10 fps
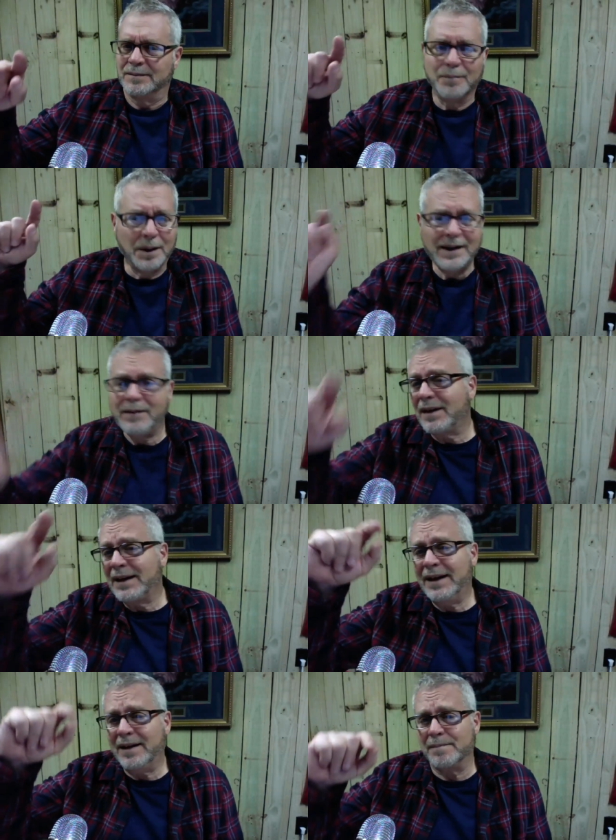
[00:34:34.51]
Believe on
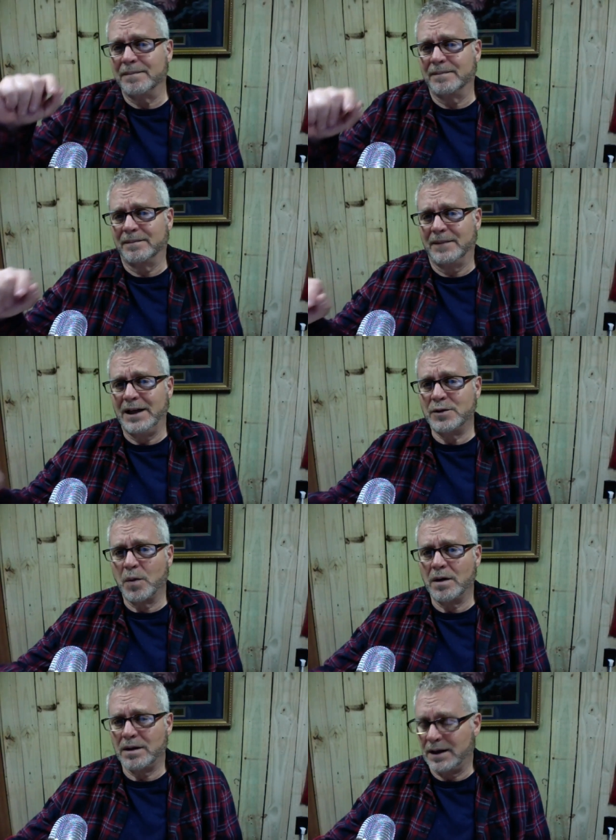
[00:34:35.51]
him. He's
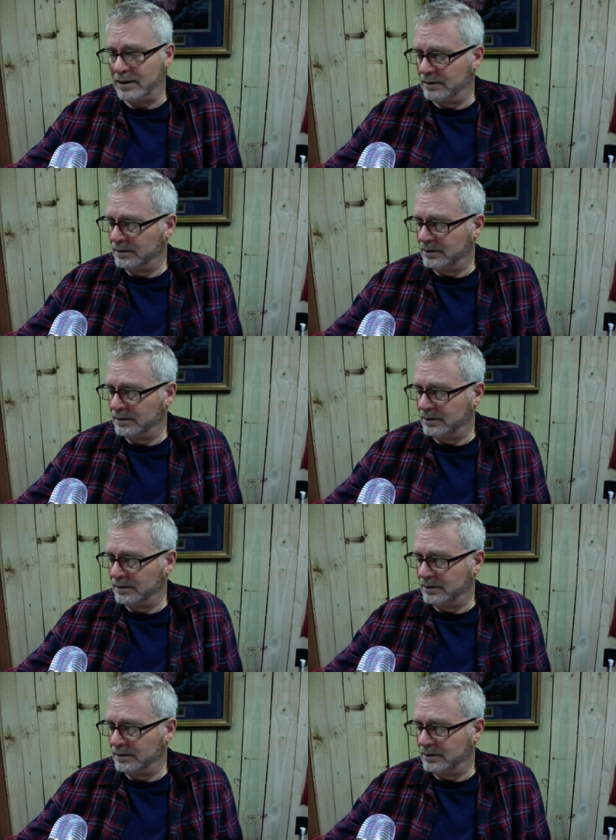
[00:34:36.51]
worth it.